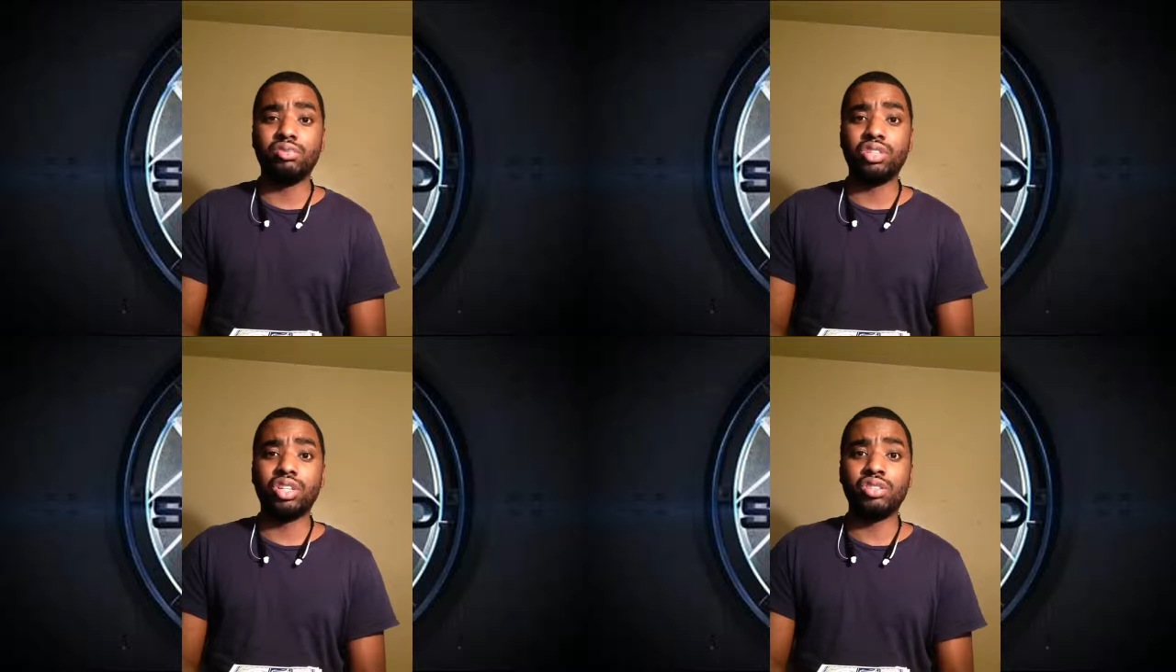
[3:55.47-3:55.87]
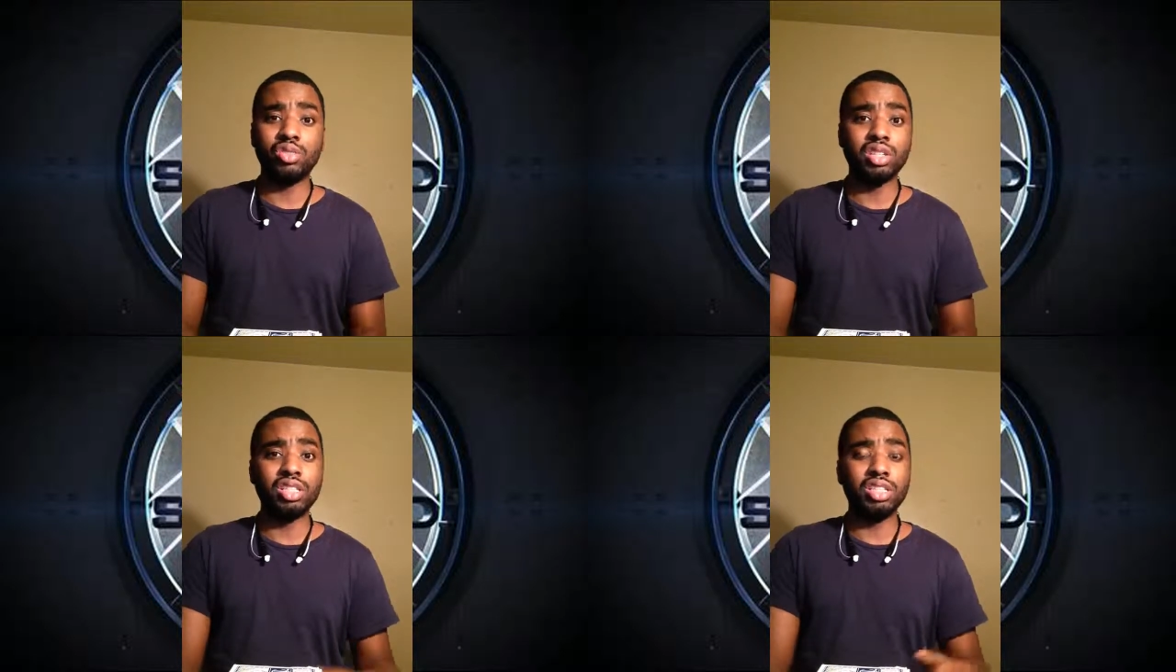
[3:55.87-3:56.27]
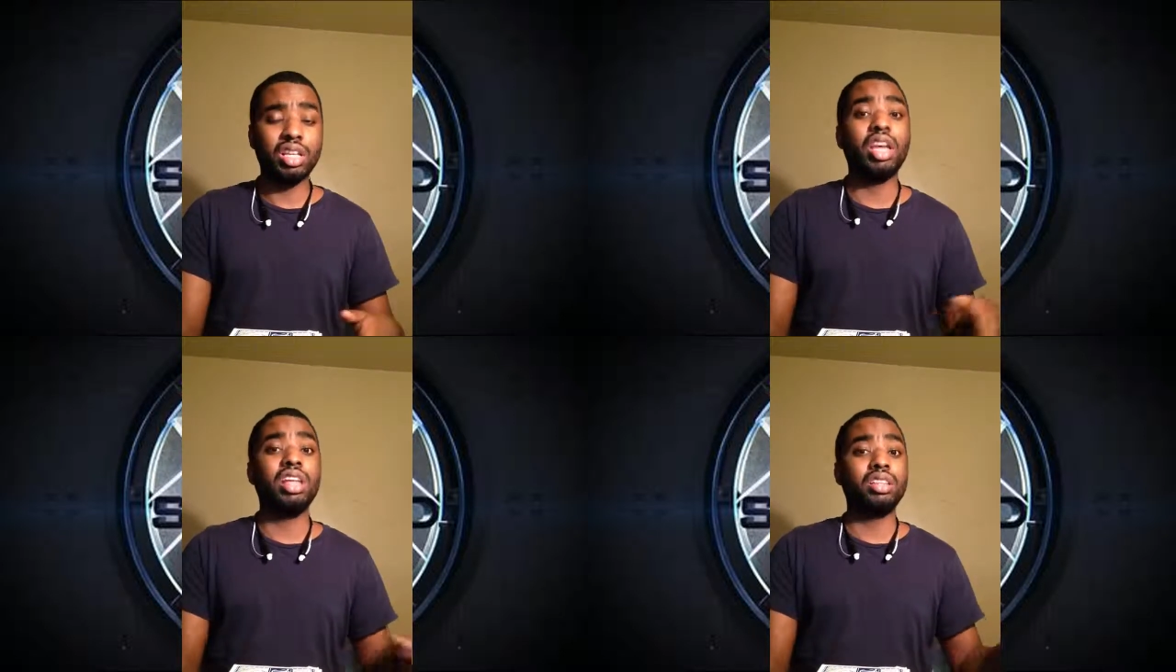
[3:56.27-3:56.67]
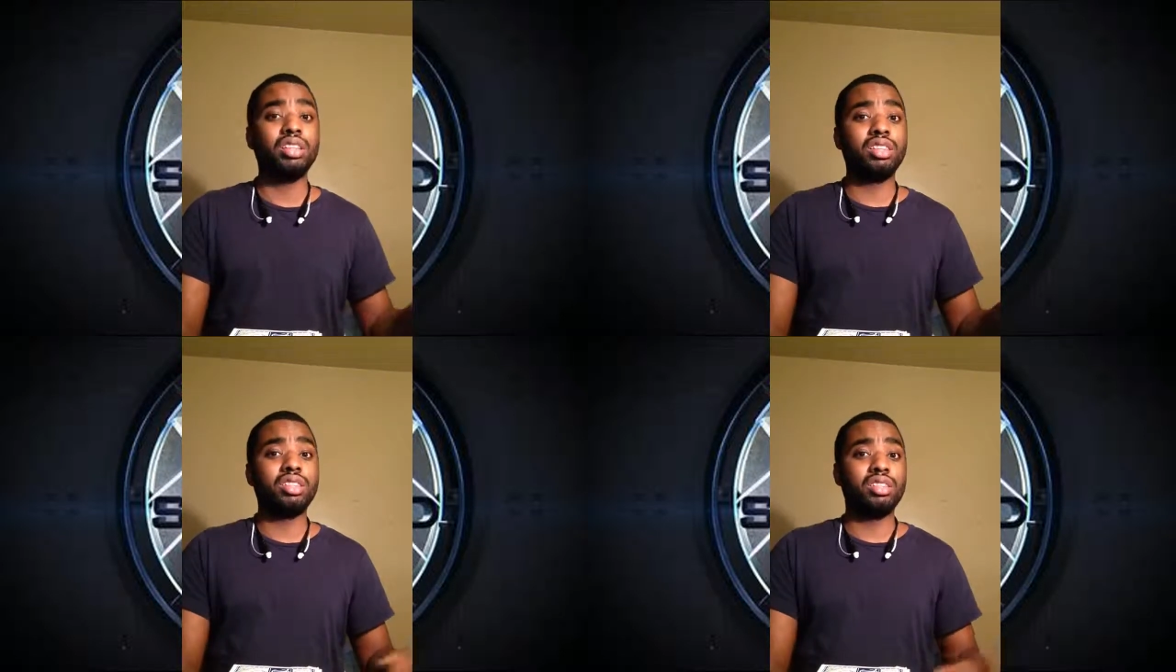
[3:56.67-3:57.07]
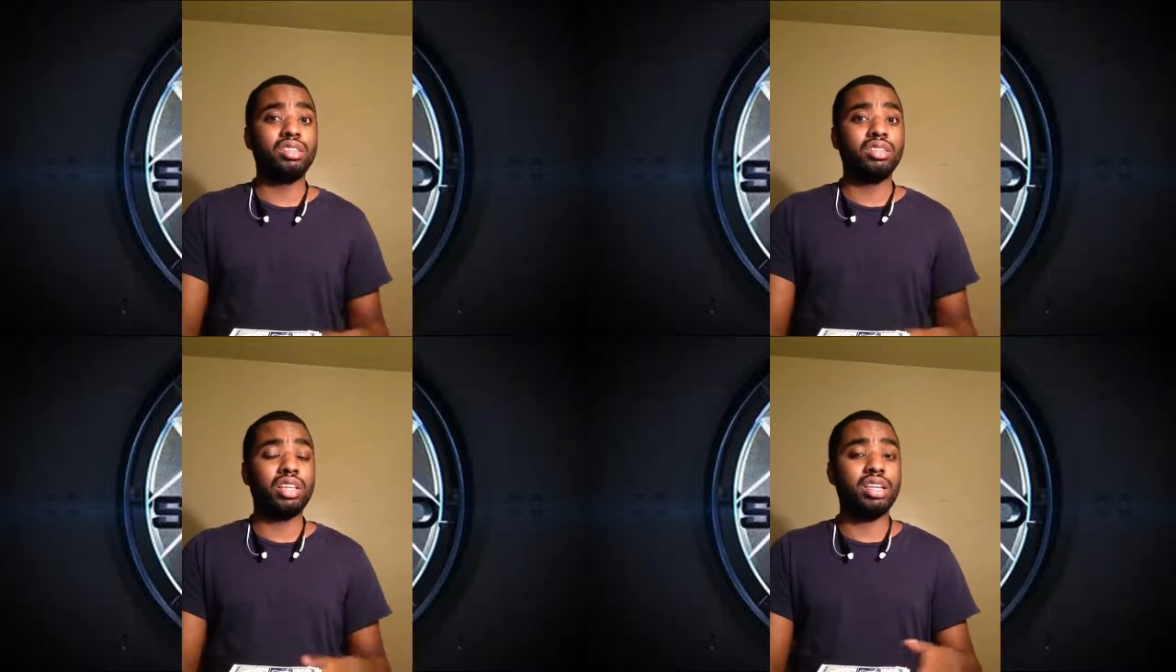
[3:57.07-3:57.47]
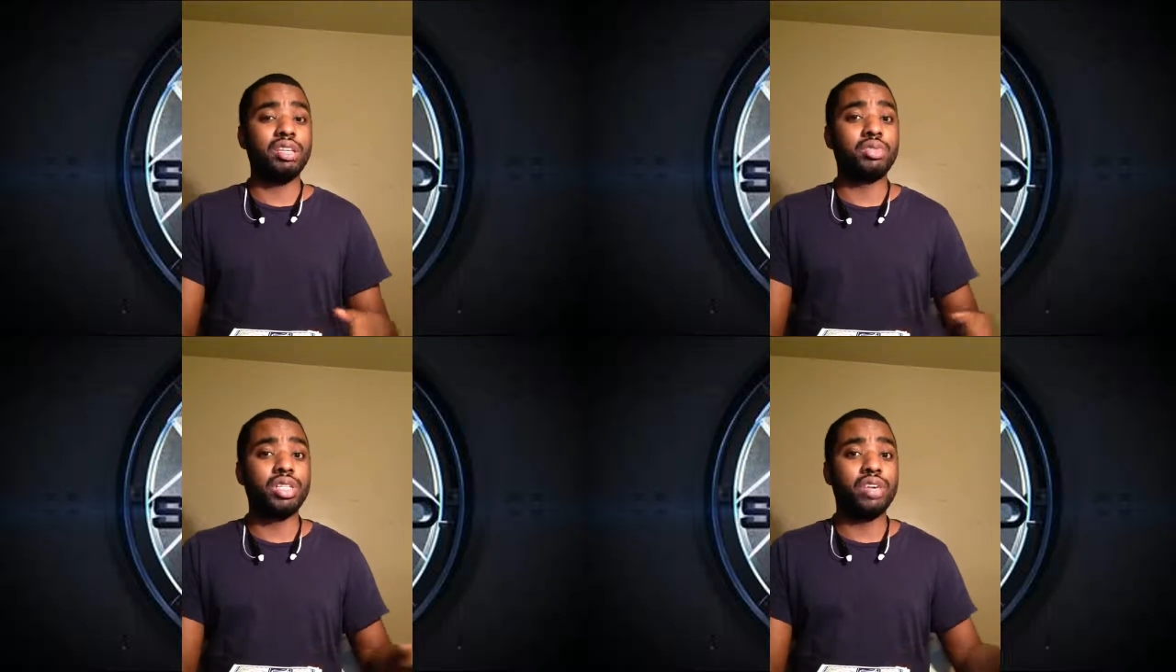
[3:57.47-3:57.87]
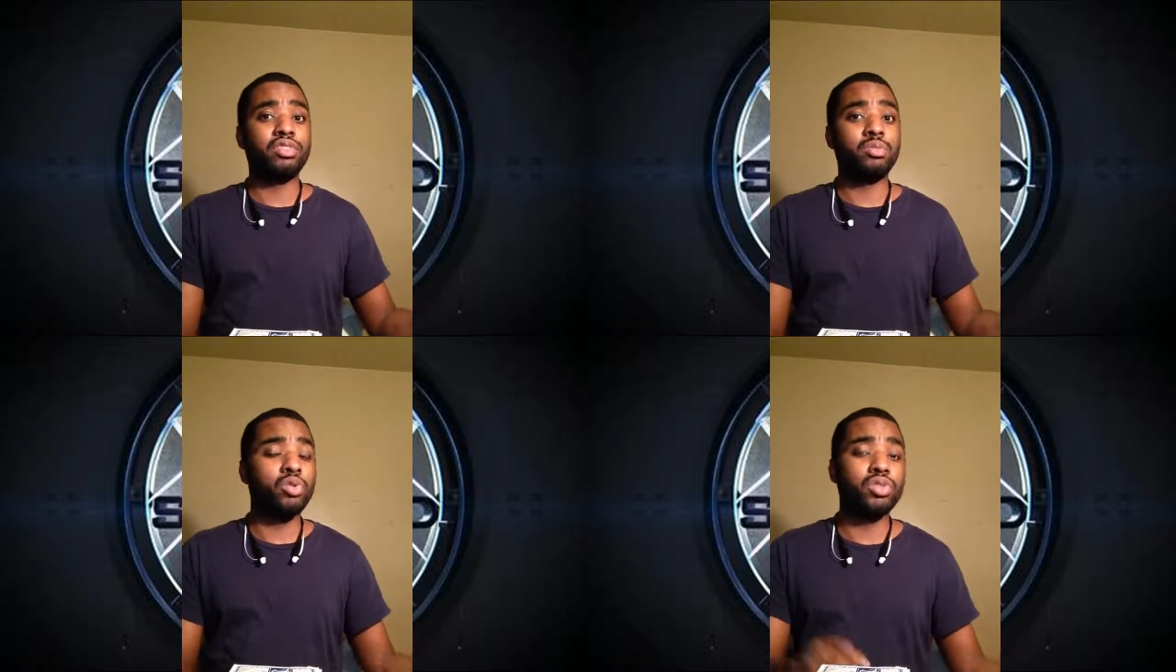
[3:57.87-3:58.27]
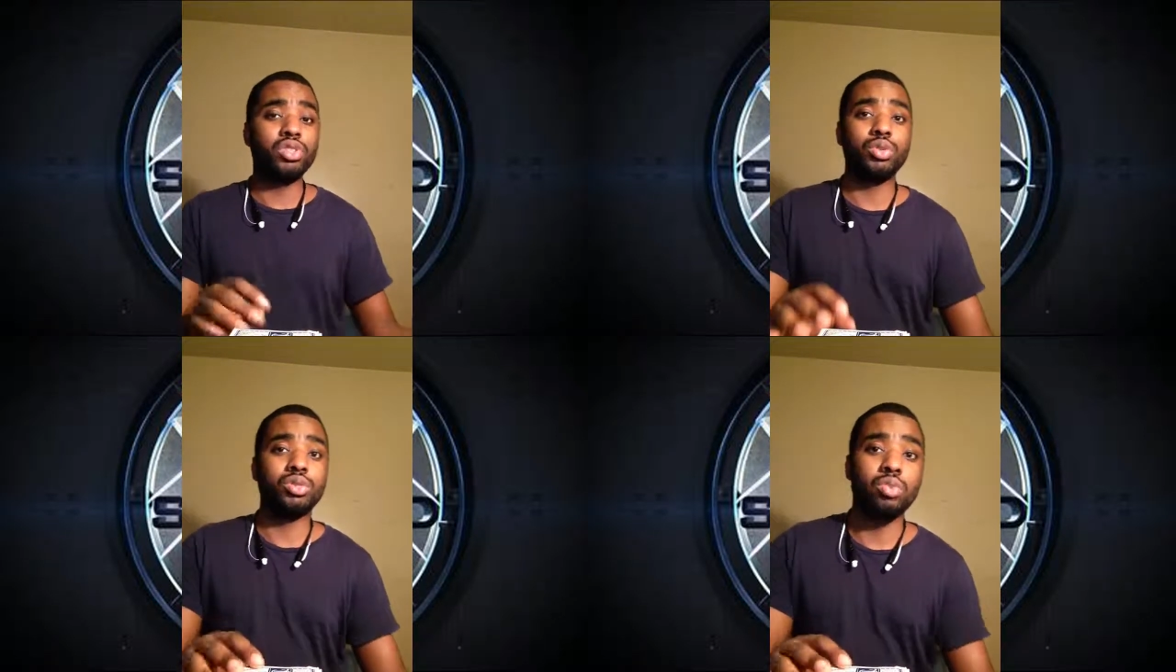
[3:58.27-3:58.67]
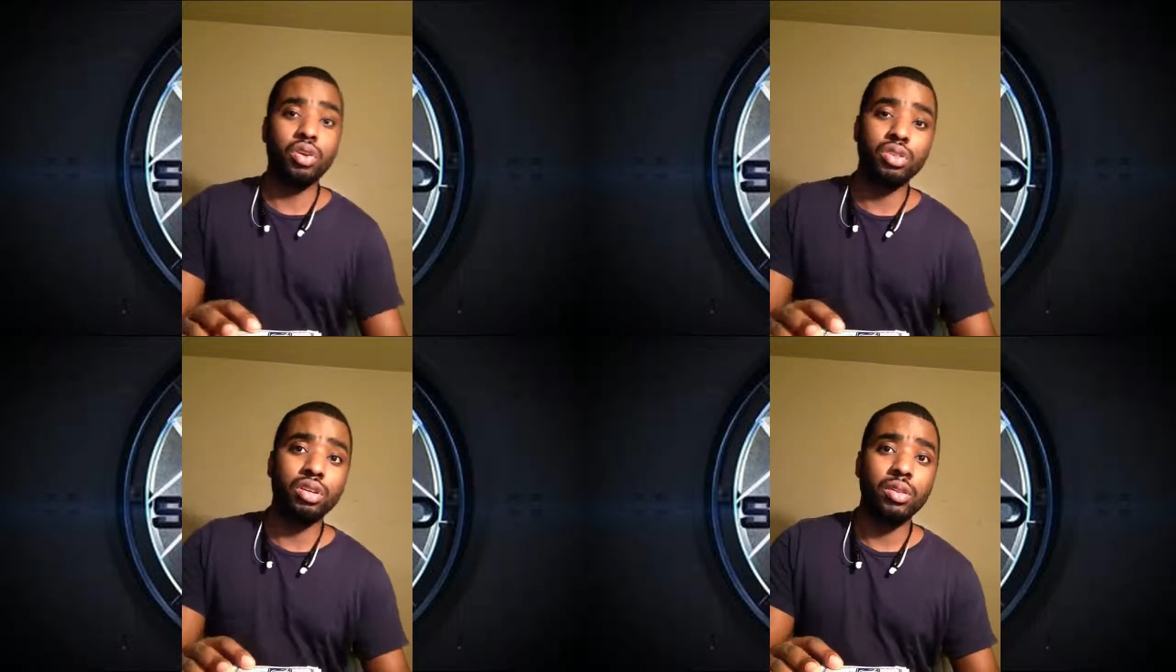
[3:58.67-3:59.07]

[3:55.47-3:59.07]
genuinely scared that he was giving him over to his brother.